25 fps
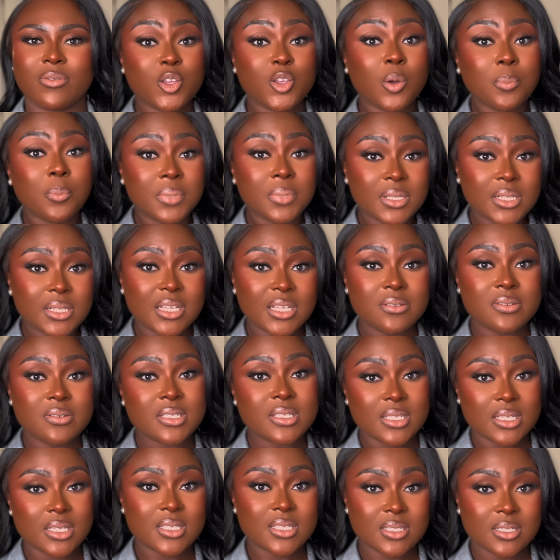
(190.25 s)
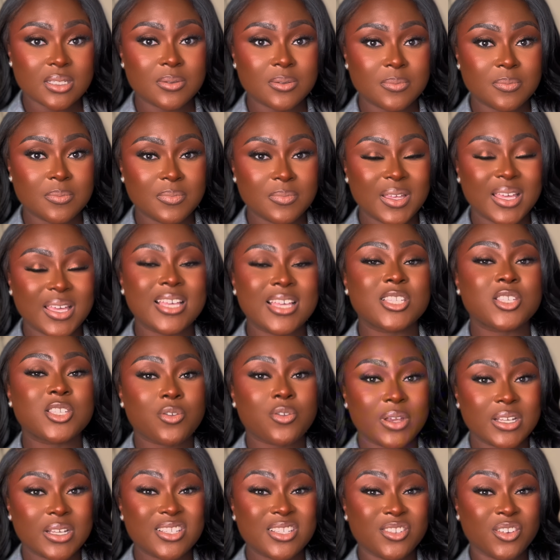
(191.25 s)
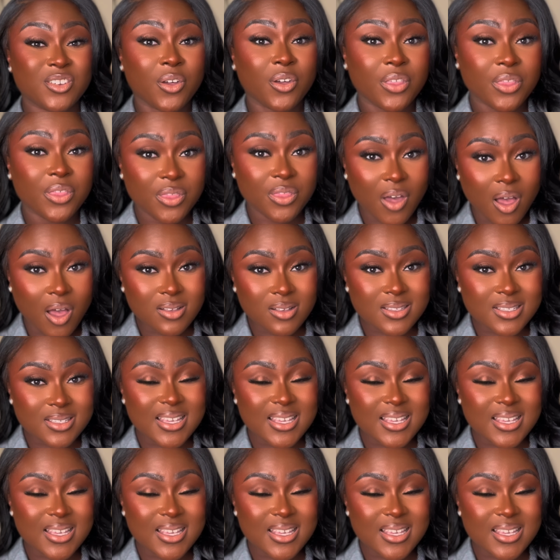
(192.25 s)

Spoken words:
Your belief system is creating your thoughts,